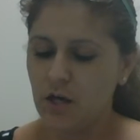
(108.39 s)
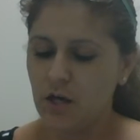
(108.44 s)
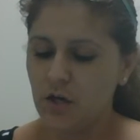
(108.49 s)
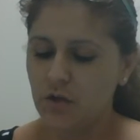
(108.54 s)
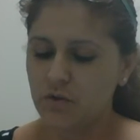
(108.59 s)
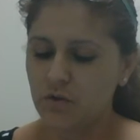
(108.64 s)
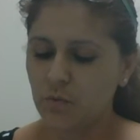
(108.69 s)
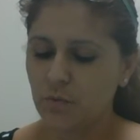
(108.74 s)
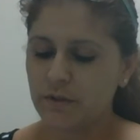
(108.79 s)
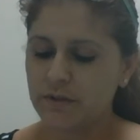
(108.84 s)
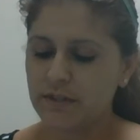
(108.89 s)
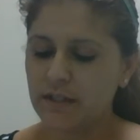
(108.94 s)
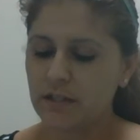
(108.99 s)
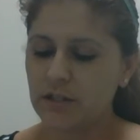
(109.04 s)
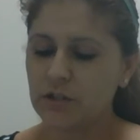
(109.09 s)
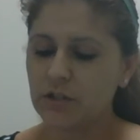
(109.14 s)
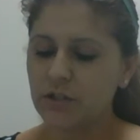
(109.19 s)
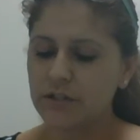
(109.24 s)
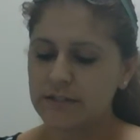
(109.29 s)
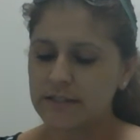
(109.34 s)
So what they
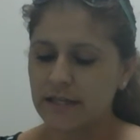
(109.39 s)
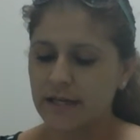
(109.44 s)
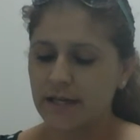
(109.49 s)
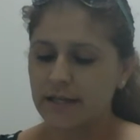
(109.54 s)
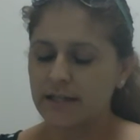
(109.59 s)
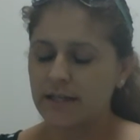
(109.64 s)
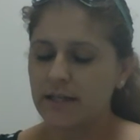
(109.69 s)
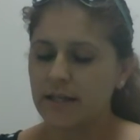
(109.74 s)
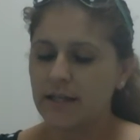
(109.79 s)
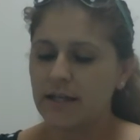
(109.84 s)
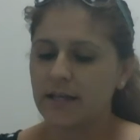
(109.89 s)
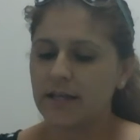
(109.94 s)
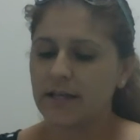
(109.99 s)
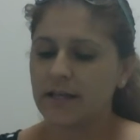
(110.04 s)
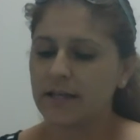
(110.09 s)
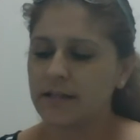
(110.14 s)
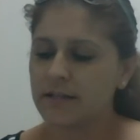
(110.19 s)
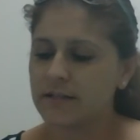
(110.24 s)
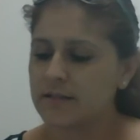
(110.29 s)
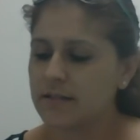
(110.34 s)
looked at
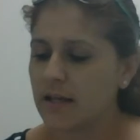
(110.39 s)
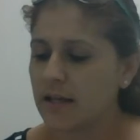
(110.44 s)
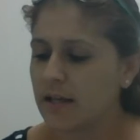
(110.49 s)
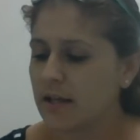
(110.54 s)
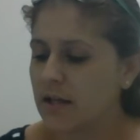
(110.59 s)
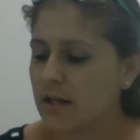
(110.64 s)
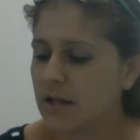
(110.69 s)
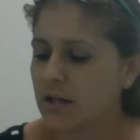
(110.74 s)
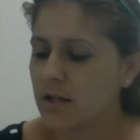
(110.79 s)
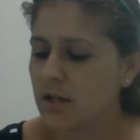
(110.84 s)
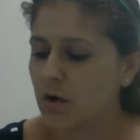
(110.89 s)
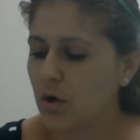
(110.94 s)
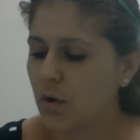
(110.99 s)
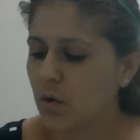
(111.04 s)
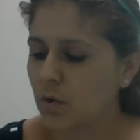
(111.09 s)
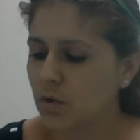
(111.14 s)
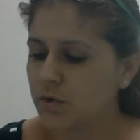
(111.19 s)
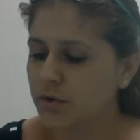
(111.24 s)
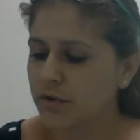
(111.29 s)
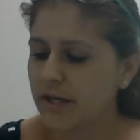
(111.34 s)
is
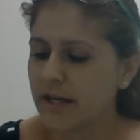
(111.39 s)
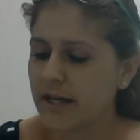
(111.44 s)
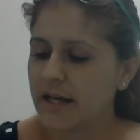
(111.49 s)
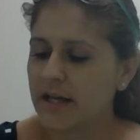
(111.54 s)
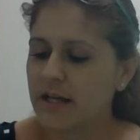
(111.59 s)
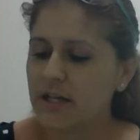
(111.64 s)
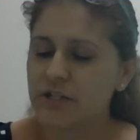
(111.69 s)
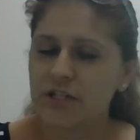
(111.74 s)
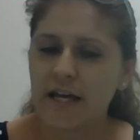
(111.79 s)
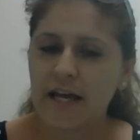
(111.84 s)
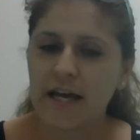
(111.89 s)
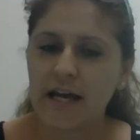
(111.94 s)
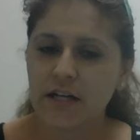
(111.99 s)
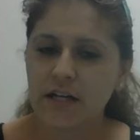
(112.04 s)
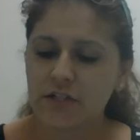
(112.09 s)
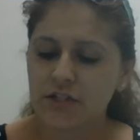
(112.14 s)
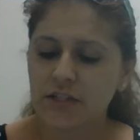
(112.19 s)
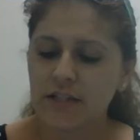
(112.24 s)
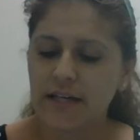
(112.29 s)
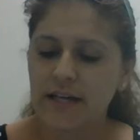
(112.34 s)
older age
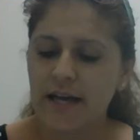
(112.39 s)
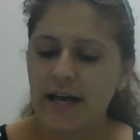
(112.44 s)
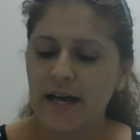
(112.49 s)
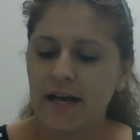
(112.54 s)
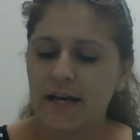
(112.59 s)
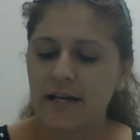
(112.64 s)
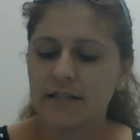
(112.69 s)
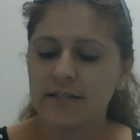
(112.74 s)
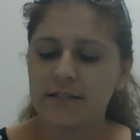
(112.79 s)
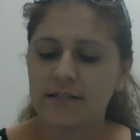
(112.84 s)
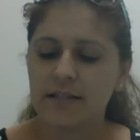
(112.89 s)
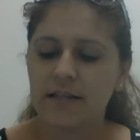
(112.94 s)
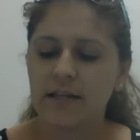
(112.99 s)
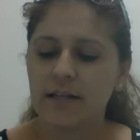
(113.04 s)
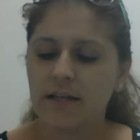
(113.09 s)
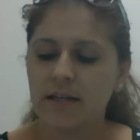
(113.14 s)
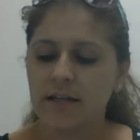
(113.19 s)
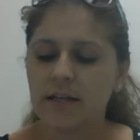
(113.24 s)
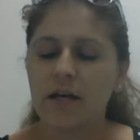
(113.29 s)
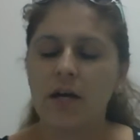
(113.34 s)
actually has
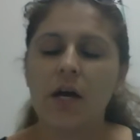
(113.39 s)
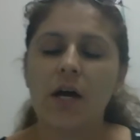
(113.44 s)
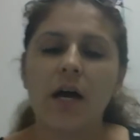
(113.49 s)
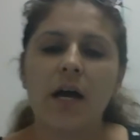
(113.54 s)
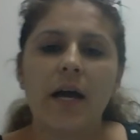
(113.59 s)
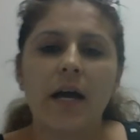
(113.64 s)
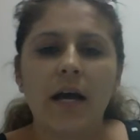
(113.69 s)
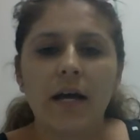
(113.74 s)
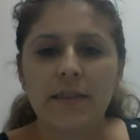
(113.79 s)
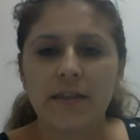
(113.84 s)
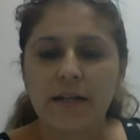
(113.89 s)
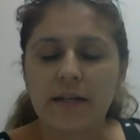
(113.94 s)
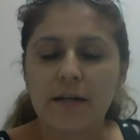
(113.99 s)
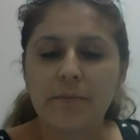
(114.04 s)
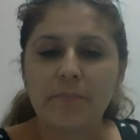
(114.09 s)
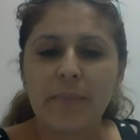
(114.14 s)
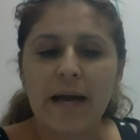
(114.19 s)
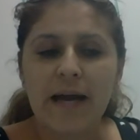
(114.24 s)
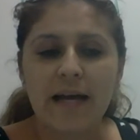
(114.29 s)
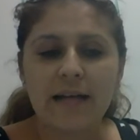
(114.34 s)
the
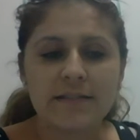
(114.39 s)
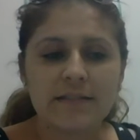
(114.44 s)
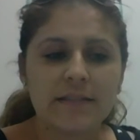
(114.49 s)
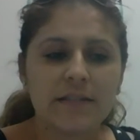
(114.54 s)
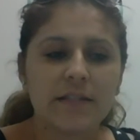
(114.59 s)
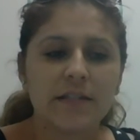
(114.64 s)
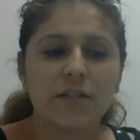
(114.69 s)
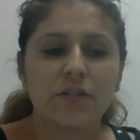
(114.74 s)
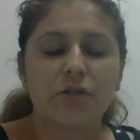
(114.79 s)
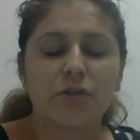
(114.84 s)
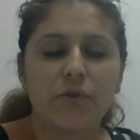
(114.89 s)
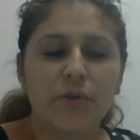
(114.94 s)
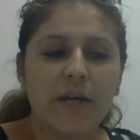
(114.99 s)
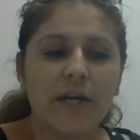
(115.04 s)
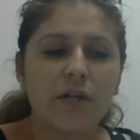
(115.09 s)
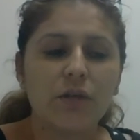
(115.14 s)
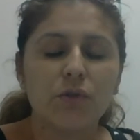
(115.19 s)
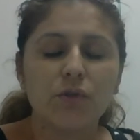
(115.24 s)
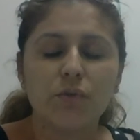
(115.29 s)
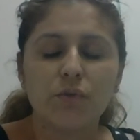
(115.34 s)
capacity to
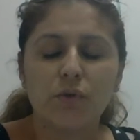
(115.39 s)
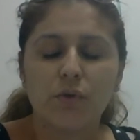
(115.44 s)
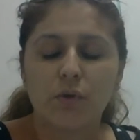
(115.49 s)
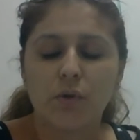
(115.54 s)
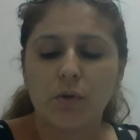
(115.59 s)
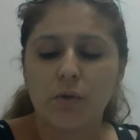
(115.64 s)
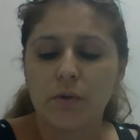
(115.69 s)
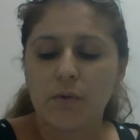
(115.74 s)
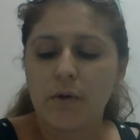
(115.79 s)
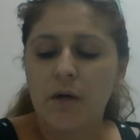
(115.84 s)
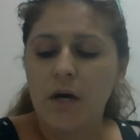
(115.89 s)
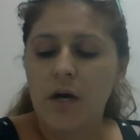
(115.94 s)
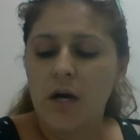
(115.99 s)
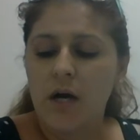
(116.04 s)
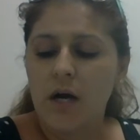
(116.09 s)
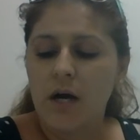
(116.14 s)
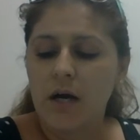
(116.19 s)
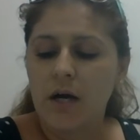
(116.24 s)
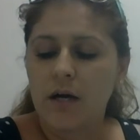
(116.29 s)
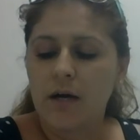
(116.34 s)
create new neural
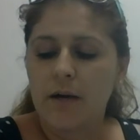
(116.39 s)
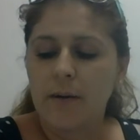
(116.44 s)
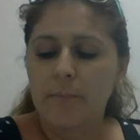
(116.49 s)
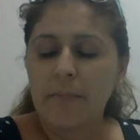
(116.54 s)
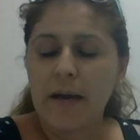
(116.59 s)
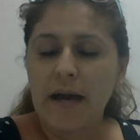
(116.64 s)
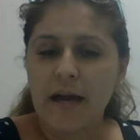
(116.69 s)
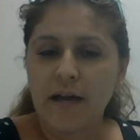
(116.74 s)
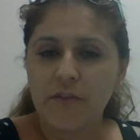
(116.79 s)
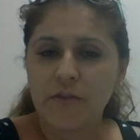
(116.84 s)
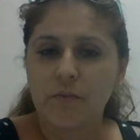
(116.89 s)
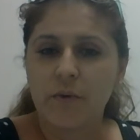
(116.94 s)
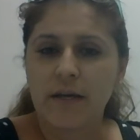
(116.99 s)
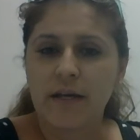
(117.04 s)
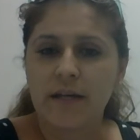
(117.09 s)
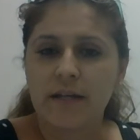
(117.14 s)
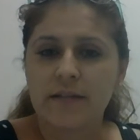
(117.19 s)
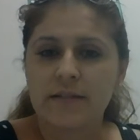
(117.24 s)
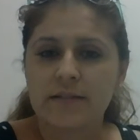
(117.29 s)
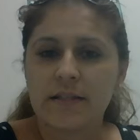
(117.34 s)

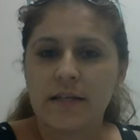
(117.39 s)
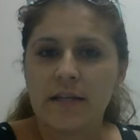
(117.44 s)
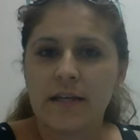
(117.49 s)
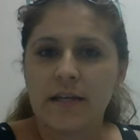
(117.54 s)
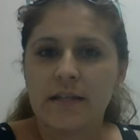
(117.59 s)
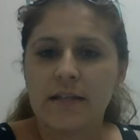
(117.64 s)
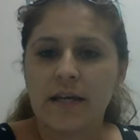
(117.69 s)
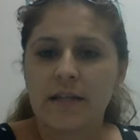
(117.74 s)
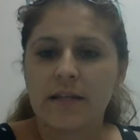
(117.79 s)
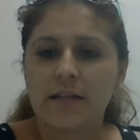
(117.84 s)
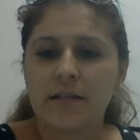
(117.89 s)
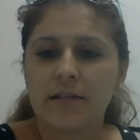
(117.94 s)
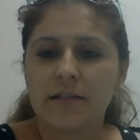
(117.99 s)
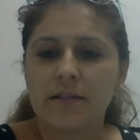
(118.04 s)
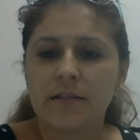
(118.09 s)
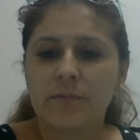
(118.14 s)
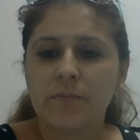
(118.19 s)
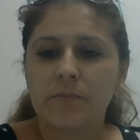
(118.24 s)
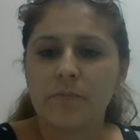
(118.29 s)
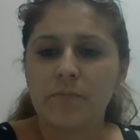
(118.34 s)
pathways that
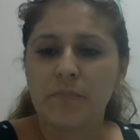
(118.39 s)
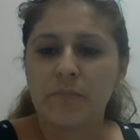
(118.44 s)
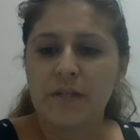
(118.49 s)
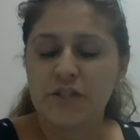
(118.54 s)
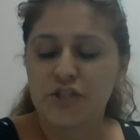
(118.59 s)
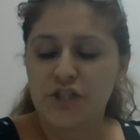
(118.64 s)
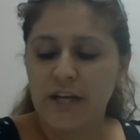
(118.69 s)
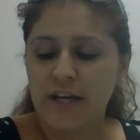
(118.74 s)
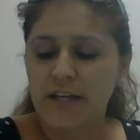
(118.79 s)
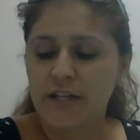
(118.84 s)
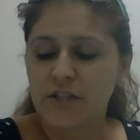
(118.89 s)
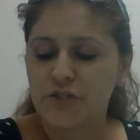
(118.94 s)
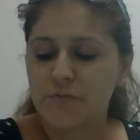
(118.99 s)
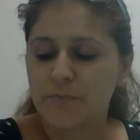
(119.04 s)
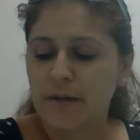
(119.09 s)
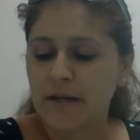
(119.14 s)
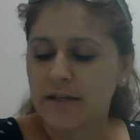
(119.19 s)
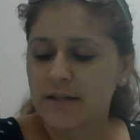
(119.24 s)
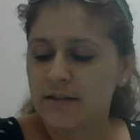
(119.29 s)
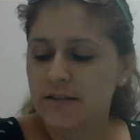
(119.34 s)
can be changed
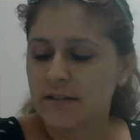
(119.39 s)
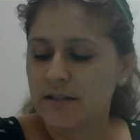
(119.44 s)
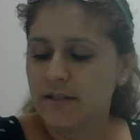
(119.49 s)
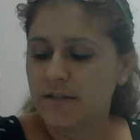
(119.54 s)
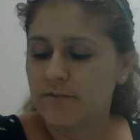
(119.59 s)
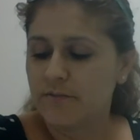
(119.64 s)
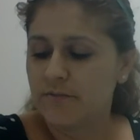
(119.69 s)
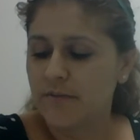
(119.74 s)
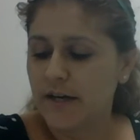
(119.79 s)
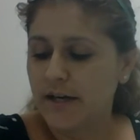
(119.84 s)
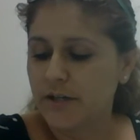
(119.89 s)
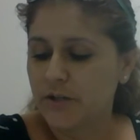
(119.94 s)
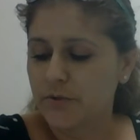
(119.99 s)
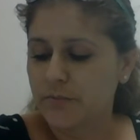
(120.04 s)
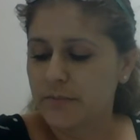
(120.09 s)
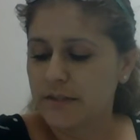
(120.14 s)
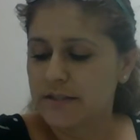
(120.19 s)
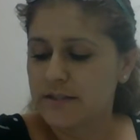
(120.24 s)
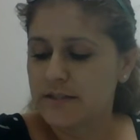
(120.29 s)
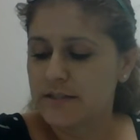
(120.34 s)
by the
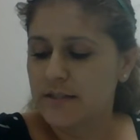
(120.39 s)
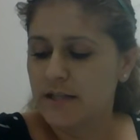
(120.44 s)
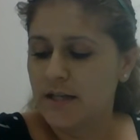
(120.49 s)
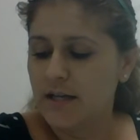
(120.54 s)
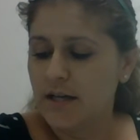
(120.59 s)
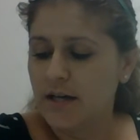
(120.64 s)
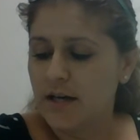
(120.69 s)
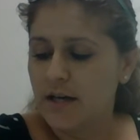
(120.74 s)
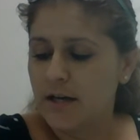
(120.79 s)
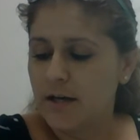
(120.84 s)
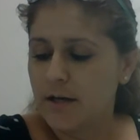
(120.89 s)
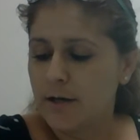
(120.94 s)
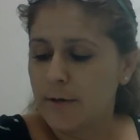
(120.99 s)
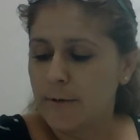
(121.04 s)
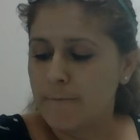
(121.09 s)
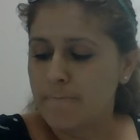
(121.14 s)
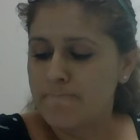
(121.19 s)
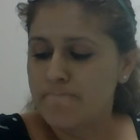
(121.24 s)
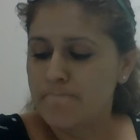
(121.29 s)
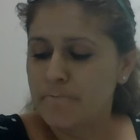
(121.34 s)
environment.
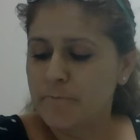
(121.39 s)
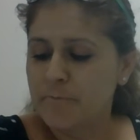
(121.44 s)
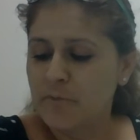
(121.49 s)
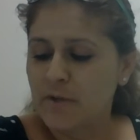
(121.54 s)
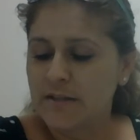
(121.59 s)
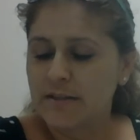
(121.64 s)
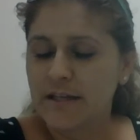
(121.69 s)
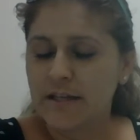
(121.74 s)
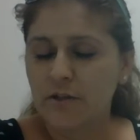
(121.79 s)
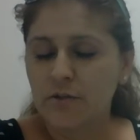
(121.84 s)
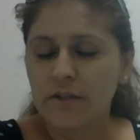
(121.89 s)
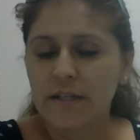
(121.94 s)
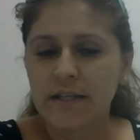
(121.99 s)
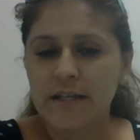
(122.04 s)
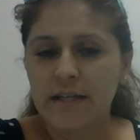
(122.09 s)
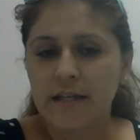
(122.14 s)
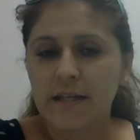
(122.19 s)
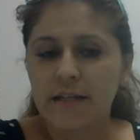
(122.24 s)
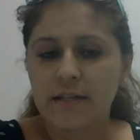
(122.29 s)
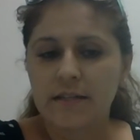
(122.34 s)
Not only
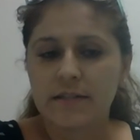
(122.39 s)
can